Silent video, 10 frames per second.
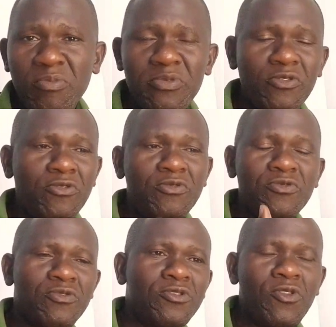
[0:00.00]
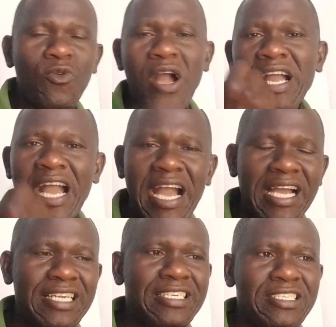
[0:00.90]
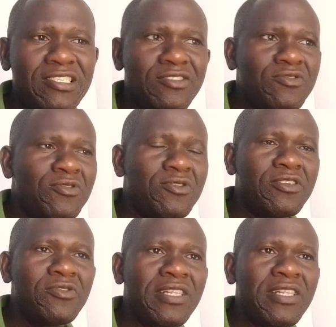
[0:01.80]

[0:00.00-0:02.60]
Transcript: You work hard, during